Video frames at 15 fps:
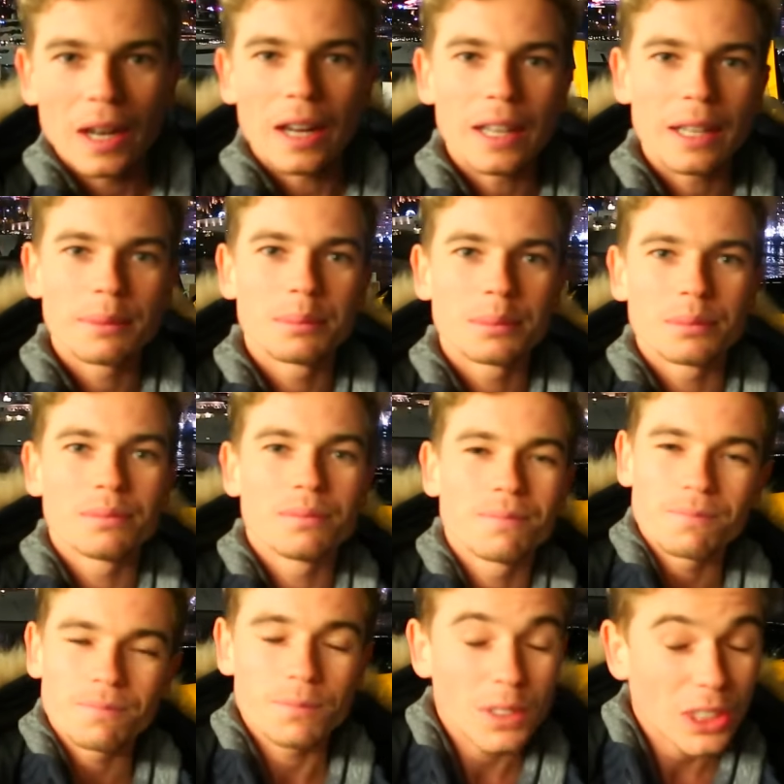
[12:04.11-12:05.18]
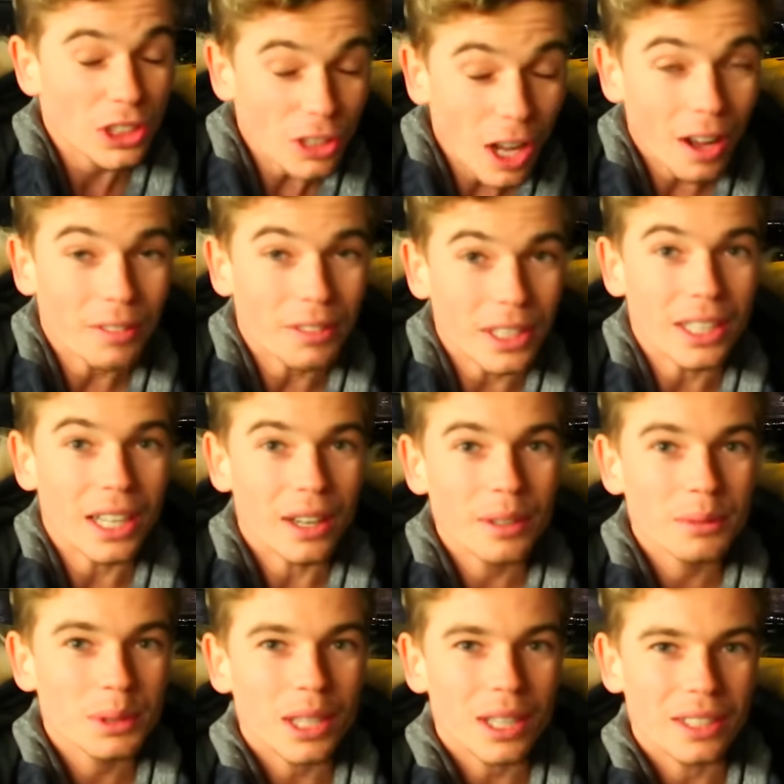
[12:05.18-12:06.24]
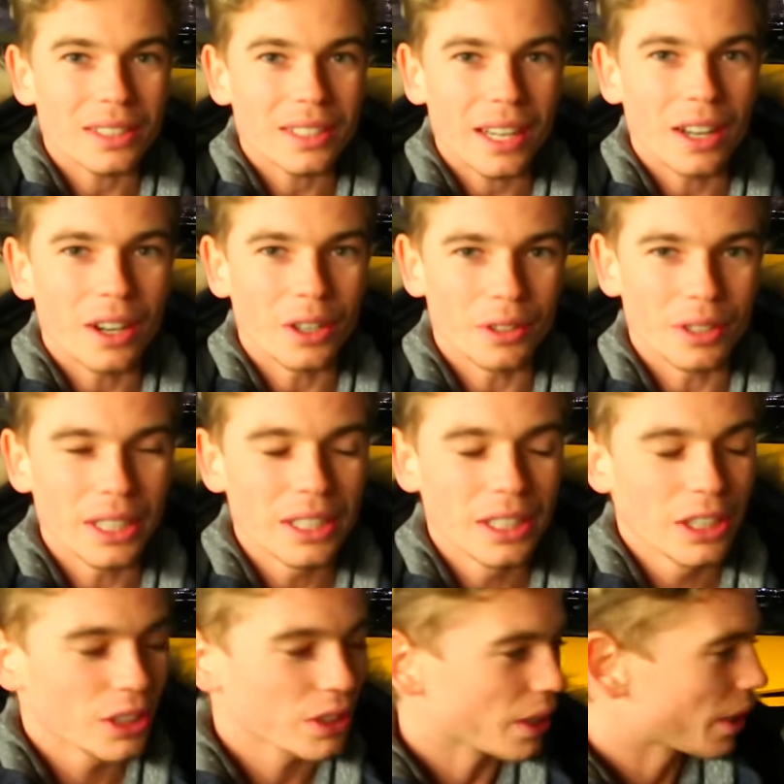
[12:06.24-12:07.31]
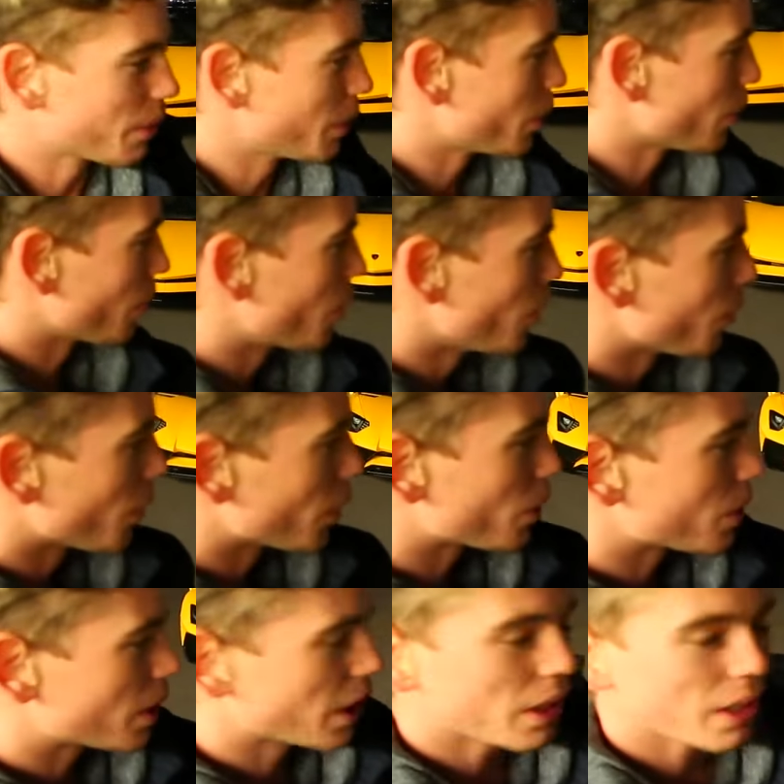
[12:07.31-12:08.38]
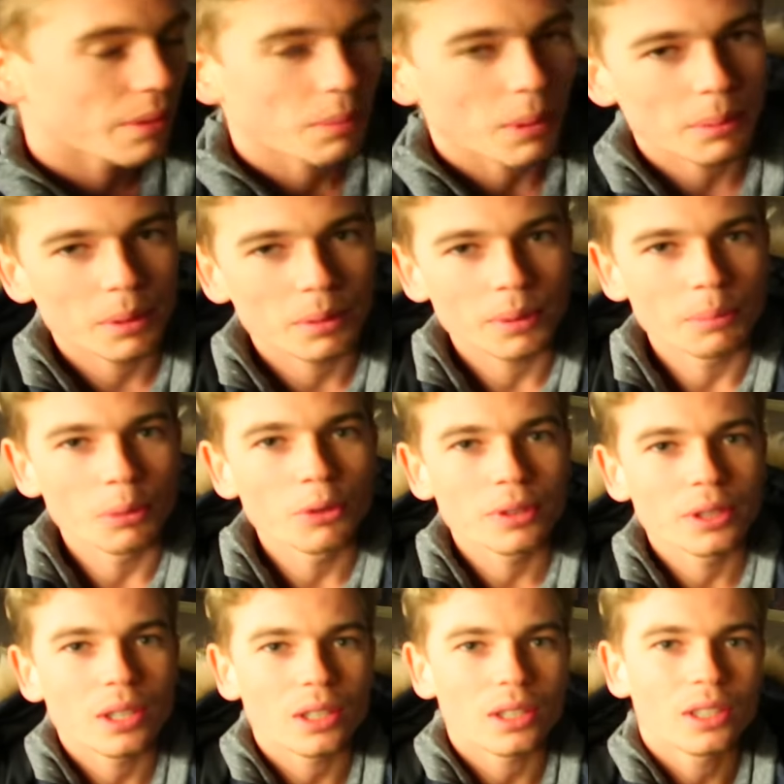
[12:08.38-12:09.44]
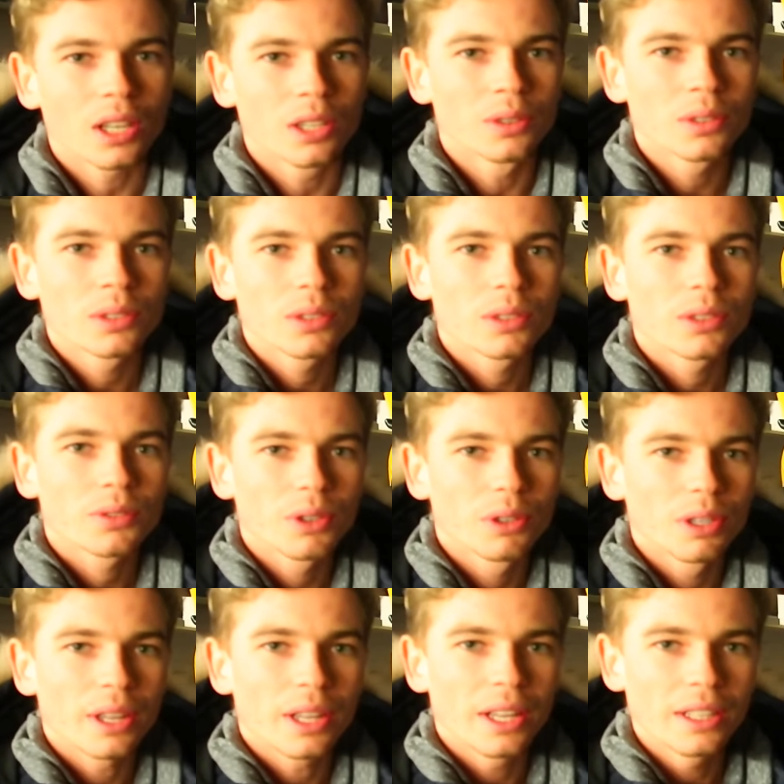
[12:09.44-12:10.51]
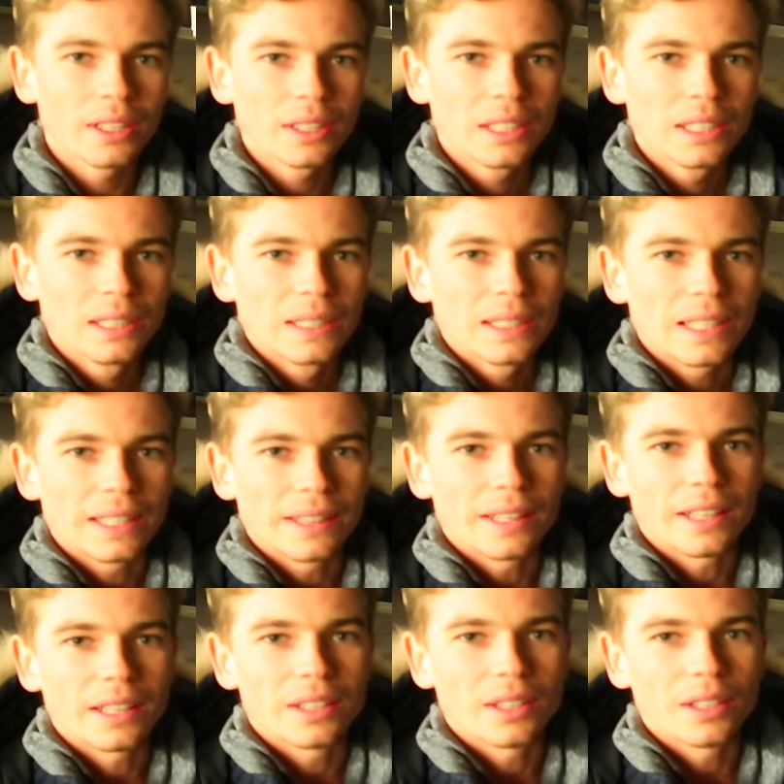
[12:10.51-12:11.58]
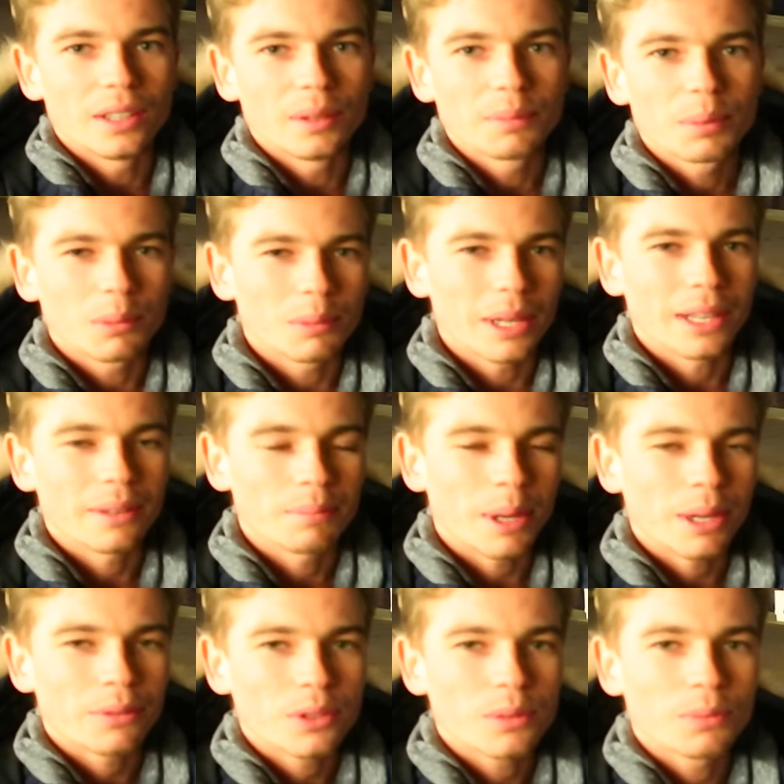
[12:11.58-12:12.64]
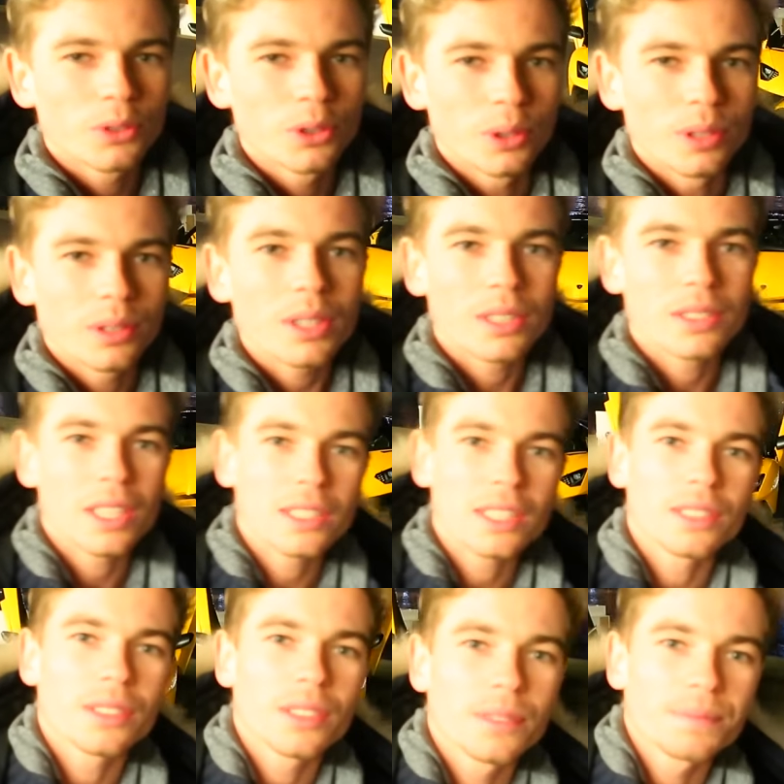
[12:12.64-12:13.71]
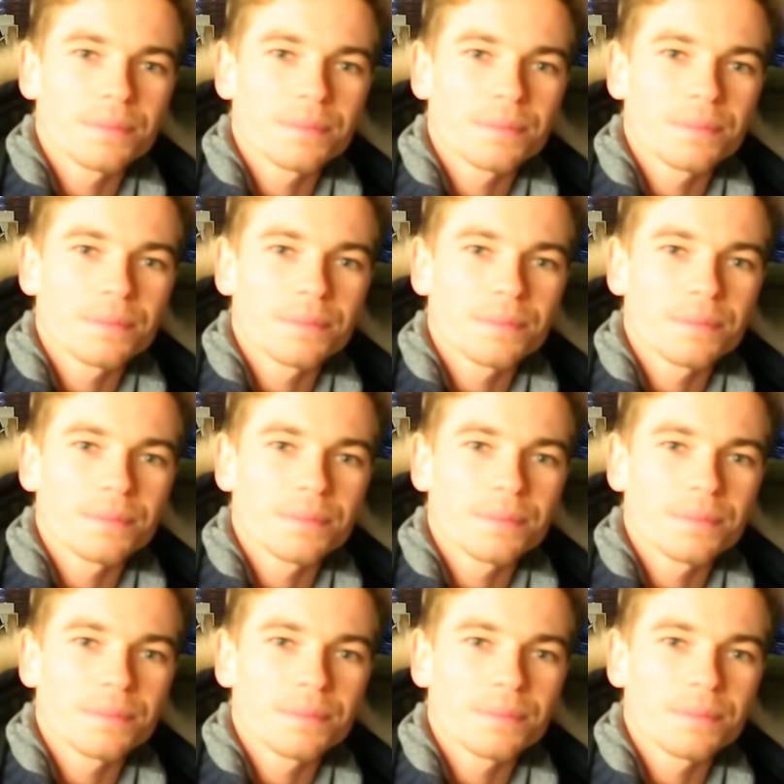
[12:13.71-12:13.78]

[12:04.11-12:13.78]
I'm starving now, I'm starting to get hungry. So I think we do a few photos here, then maybe we move into the tunnel, do a few in there, and then probably head back for some food. How does that sound?